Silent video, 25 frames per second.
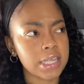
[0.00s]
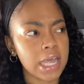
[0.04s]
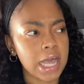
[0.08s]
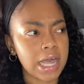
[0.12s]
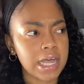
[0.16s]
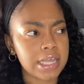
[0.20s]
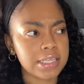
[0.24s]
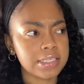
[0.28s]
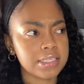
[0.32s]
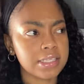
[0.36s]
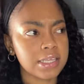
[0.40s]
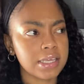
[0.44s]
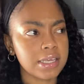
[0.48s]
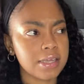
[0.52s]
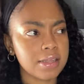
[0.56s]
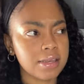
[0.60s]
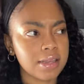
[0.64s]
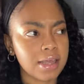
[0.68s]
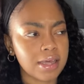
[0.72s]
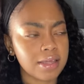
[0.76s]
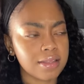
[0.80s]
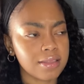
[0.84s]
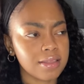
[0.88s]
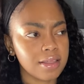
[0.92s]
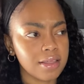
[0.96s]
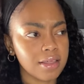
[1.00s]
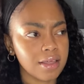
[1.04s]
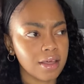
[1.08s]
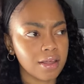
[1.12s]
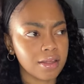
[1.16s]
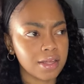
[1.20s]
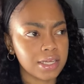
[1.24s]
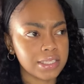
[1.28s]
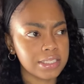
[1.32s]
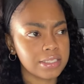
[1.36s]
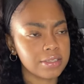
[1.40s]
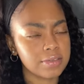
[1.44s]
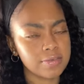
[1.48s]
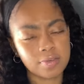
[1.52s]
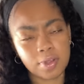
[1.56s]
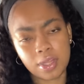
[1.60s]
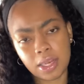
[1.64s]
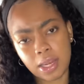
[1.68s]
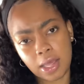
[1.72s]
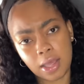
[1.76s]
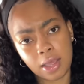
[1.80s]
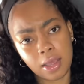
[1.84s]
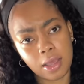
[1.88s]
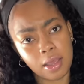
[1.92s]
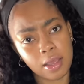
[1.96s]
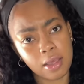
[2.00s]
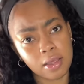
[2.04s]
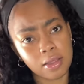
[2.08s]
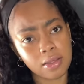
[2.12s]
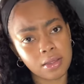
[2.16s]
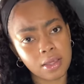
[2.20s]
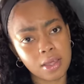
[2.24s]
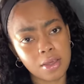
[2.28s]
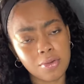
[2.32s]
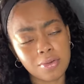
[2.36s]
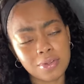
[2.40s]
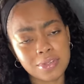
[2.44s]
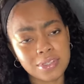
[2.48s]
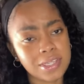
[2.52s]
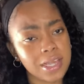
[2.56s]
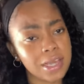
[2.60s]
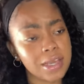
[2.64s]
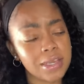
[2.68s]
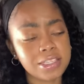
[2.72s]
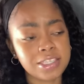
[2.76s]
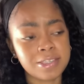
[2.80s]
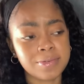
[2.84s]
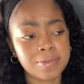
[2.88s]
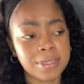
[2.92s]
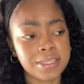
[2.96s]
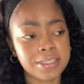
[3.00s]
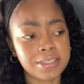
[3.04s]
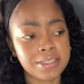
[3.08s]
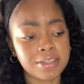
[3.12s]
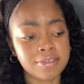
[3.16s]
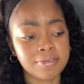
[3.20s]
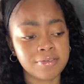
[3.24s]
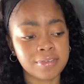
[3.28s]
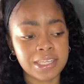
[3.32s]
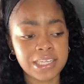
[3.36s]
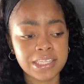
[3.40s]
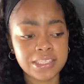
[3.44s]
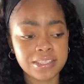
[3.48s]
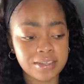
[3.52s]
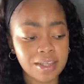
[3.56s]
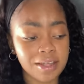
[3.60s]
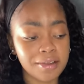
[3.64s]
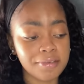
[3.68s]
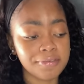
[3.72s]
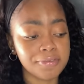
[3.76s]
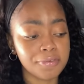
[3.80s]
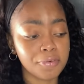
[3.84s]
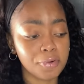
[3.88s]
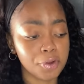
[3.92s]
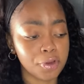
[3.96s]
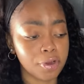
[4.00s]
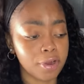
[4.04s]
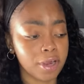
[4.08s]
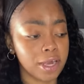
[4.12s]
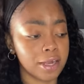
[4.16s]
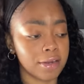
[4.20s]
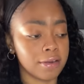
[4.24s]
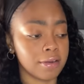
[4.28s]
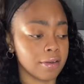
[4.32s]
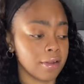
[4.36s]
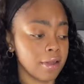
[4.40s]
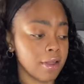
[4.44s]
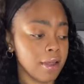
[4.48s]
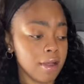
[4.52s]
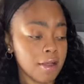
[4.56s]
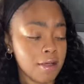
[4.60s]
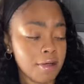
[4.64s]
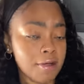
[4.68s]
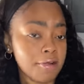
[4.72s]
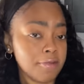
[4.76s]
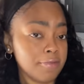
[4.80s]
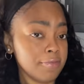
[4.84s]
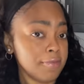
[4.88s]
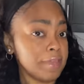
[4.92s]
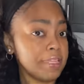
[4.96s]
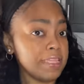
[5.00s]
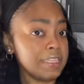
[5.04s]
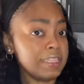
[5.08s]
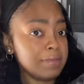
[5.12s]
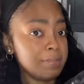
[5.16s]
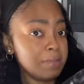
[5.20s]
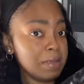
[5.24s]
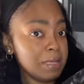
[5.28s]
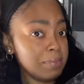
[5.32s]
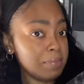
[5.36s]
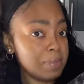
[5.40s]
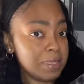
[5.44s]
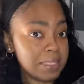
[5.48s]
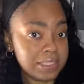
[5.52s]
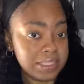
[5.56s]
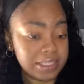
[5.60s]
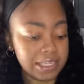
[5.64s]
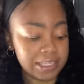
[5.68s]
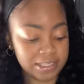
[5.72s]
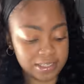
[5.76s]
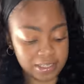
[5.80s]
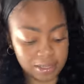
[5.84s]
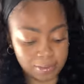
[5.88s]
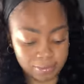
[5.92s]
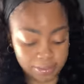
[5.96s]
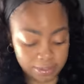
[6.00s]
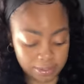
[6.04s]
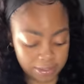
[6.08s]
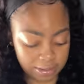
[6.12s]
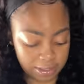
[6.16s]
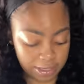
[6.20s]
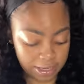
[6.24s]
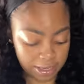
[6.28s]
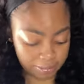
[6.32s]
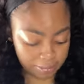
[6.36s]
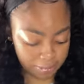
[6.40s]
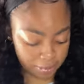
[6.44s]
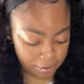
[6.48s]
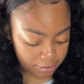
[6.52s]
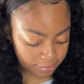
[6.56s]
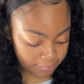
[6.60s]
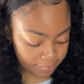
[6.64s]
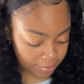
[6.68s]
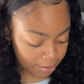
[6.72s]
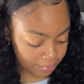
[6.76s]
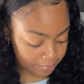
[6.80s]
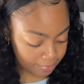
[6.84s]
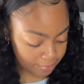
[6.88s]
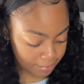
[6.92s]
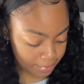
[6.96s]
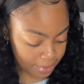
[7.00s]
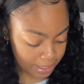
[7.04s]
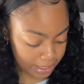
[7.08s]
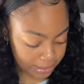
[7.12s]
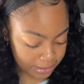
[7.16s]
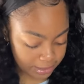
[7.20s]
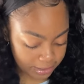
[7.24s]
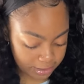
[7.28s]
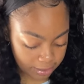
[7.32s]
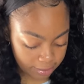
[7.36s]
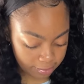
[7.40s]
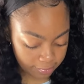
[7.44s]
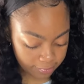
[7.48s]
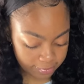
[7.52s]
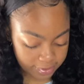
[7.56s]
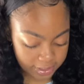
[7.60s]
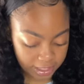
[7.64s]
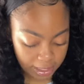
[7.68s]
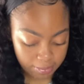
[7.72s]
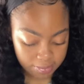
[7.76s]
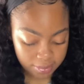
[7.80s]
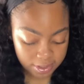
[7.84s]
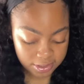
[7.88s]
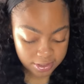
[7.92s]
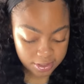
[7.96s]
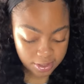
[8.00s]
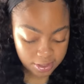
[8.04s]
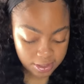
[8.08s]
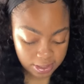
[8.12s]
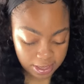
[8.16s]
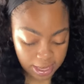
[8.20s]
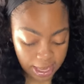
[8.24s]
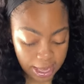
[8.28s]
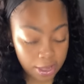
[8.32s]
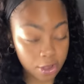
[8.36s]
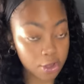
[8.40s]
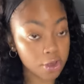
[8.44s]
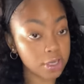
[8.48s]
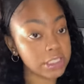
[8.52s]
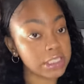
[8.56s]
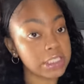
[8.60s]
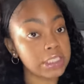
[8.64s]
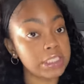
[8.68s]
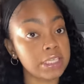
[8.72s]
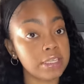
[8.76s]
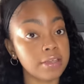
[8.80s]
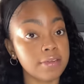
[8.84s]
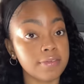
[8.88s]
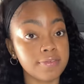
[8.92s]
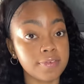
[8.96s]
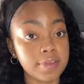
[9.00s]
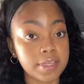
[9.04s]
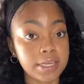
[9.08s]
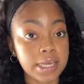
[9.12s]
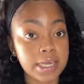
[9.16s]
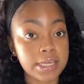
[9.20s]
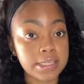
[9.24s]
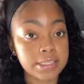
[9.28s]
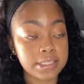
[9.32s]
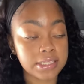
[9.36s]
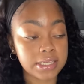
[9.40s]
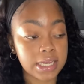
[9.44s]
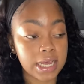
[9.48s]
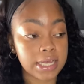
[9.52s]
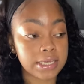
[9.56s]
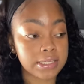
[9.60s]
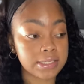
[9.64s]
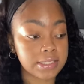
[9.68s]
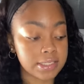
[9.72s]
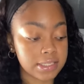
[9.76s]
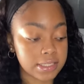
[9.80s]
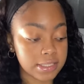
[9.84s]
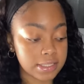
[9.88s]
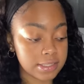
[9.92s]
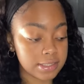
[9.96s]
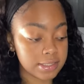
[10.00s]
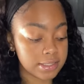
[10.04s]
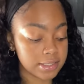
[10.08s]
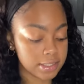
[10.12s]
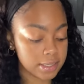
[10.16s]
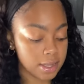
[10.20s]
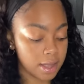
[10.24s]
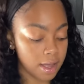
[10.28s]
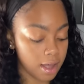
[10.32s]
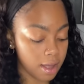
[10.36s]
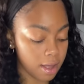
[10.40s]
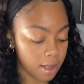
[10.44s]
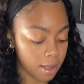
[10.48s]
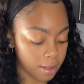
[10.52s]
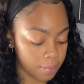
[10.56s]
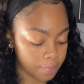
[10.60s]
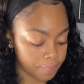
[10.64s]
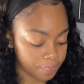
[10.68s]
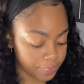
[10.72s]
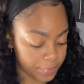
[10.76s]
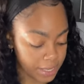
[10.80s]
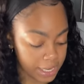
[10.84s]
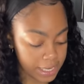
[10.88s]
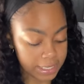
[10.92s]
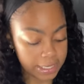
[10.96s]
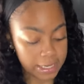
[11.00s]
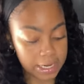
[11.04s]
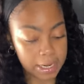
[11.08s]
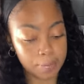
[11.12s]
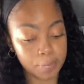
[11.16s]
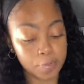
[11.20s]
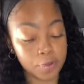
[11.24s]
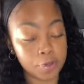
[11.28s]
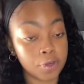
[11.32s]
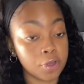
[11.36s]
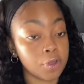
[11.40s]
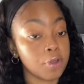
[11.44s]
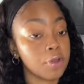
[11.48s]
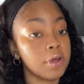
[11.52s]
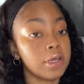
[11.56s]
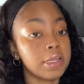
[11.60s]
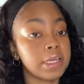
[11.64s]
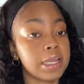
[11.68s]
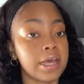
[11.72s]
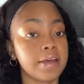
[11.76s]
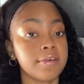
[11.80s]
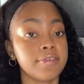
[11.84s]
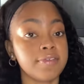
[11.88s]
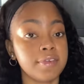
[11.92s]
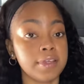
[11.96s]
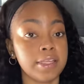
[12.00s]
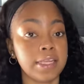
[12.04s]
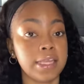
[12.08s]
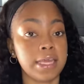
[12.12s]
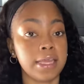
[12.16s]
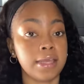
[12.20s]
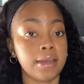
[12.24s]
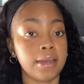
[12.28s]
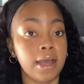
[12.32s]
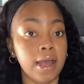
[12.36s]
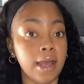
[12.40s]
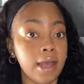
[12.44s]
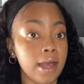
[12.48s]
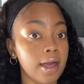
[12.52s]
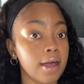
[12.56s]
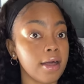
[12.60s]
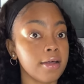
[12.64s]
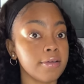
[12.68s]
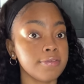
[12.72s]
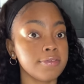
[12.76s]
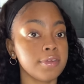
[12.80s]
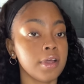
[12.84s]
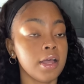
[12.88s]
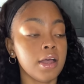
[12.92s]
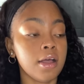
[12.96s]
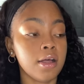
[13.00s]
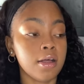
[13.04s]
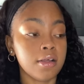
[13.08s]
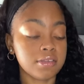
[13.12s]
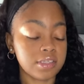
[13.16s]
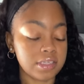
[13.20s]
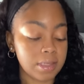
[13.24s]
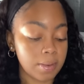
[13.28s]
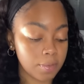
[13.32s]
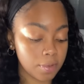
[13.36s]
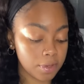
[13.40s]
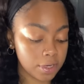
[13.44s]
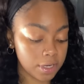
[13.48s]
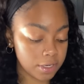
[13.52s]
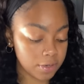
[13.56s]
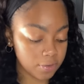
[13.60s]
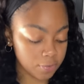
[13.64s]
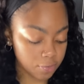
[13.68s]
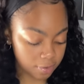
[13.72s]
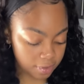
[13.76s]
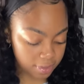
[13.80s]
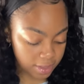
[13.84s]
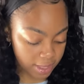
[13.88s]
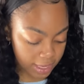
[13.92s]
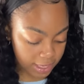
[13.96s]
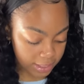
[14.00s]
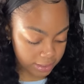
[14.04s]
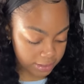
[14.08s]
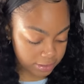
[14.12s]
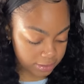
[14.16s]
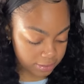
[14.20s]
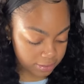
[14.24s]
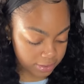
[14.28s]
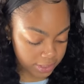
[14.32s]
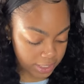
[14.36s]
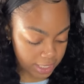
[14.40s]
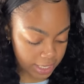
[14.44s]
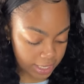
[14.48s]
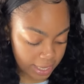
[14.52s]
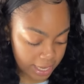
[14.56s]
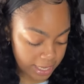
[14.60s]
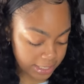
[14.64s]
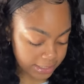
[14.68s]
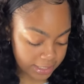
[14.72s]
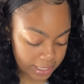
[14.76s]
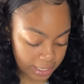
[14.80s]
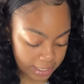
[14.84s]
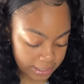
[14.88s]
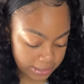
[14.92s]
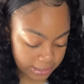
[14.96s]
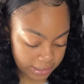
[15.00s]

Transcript: asking i think i got it for like it wasn't expensive less than four grand for this big piece of salmon i'm gonna love that for myself so i'm just gonna like cut it in fillet slices um and then i'm gonna cut that fillet in half so i'm gonna do that so you guys can